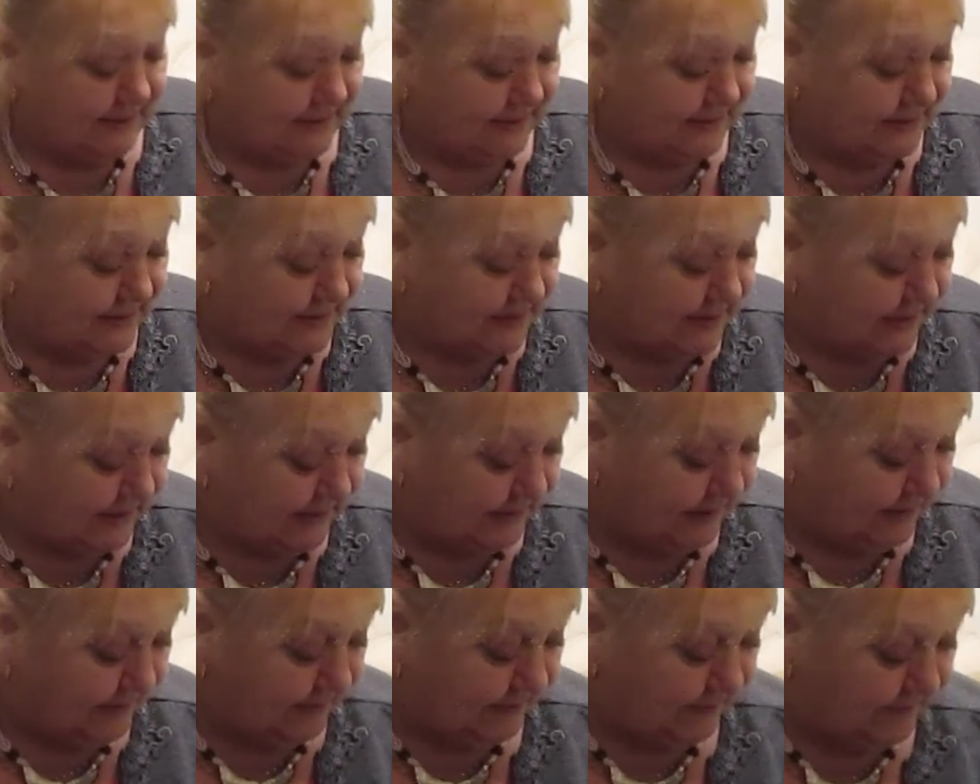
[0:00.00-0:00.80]

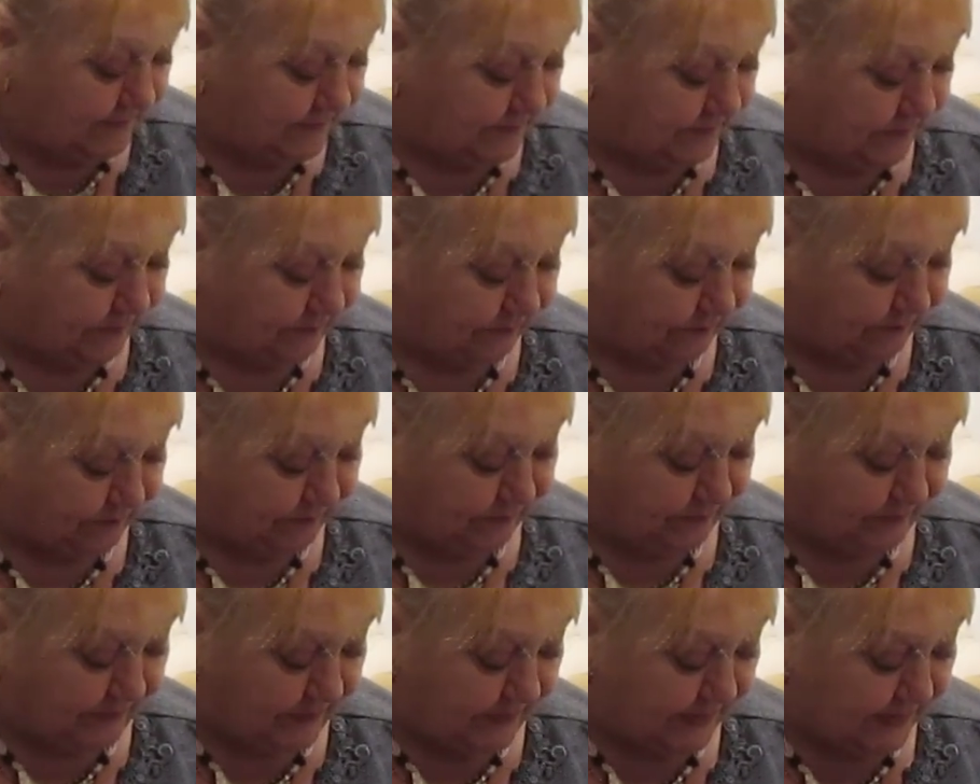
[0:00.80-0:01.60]
And
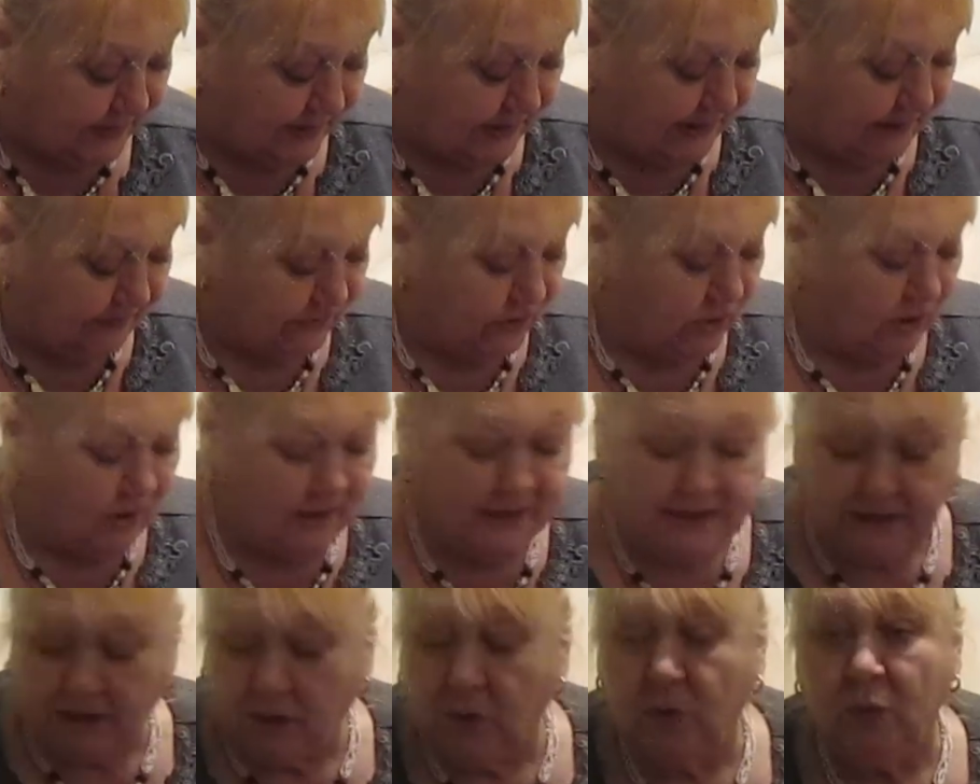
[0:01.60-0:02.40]
I've got
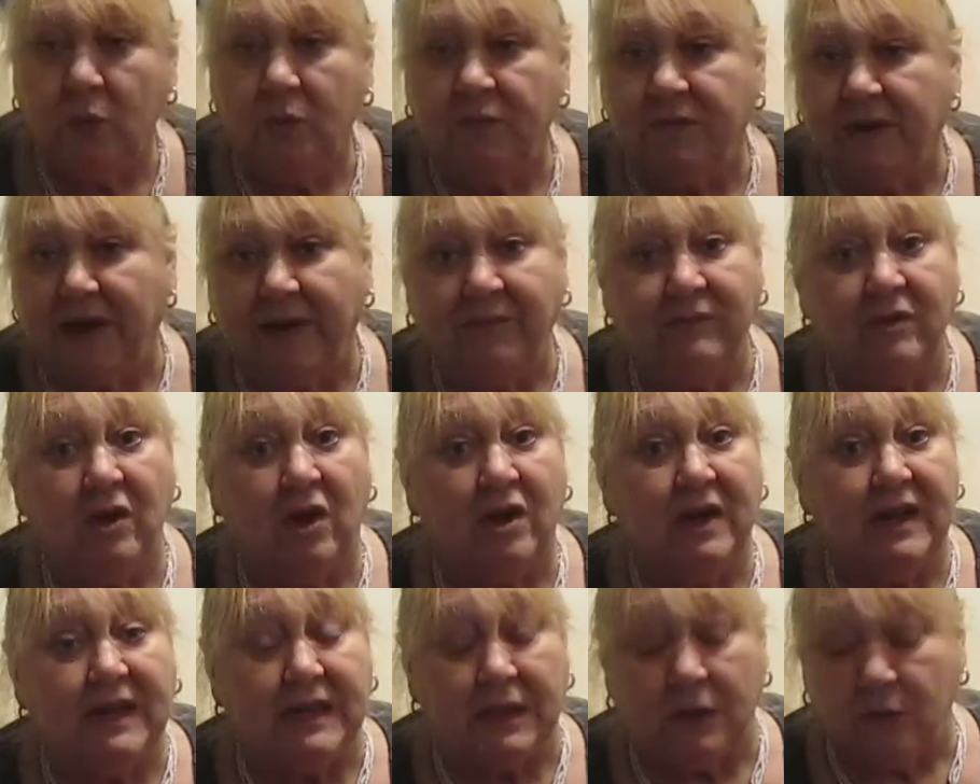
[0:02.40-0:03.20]
little Hoover. I haven't
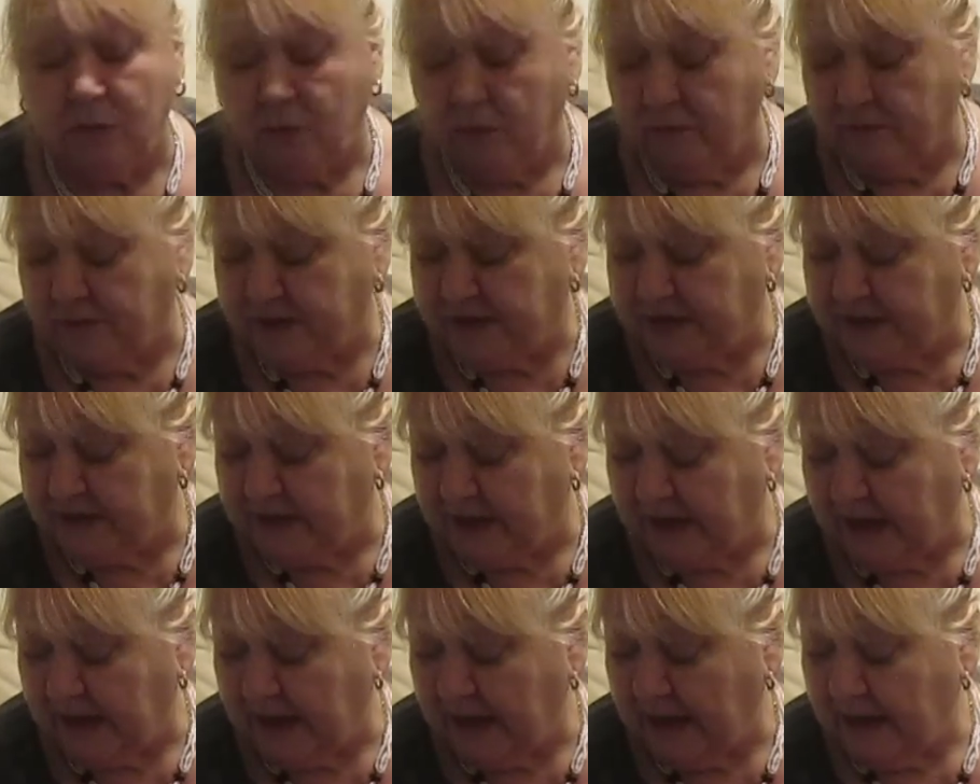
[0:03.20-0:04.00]
got little Hoover
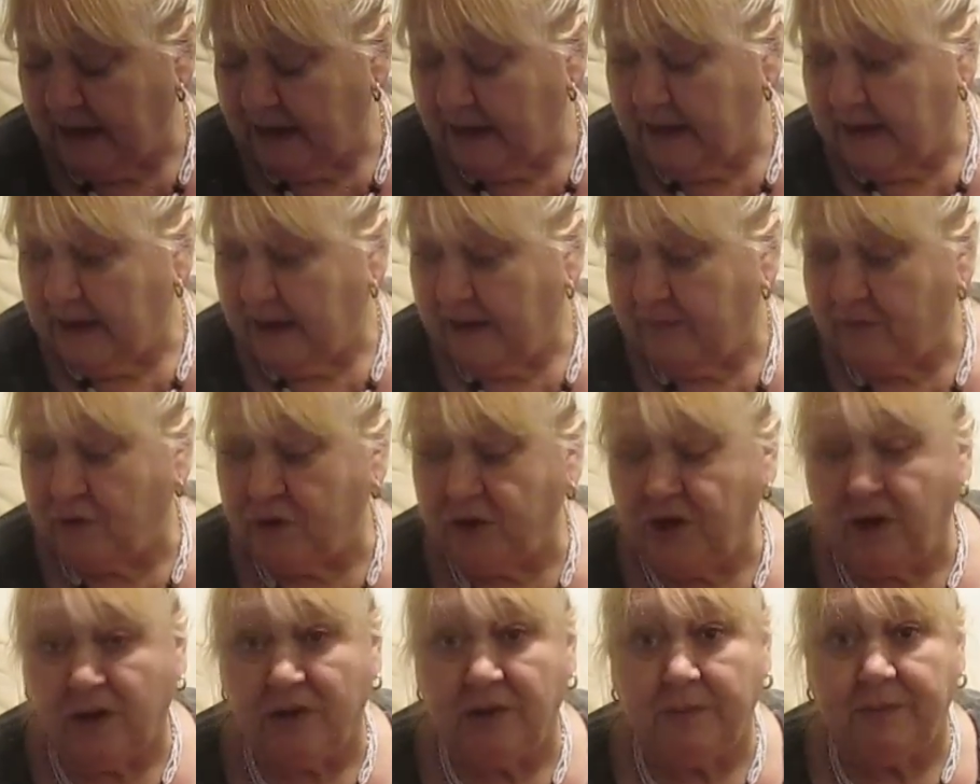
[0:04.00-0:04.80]
today. I've
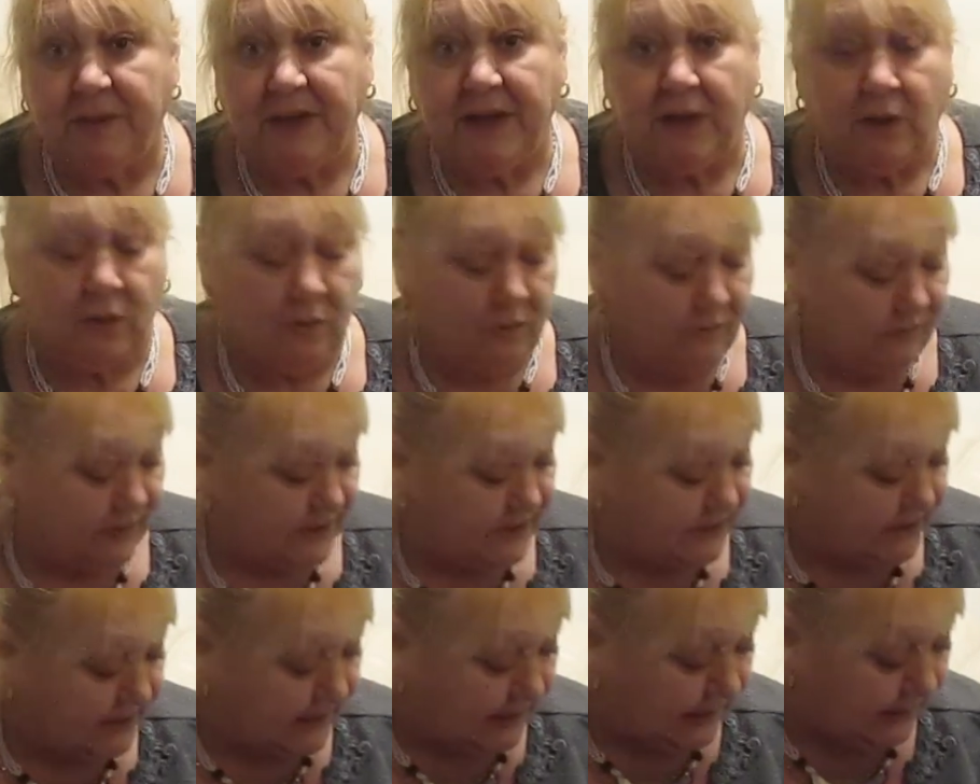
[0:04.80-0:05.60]
only got the big Hoover
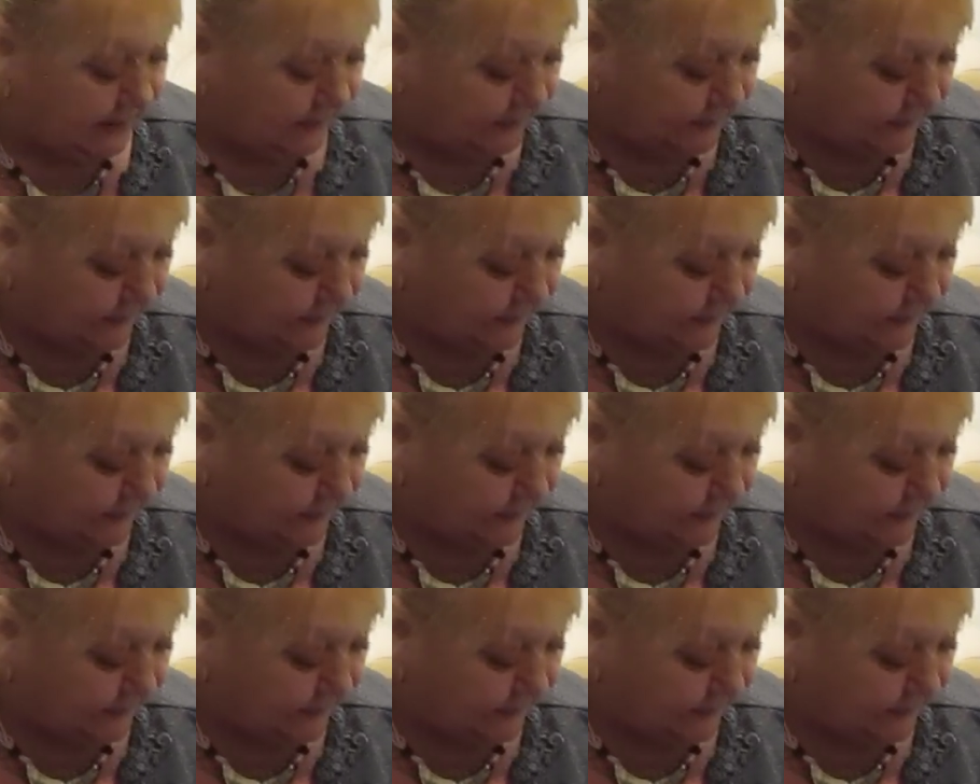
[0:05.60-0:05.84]
today.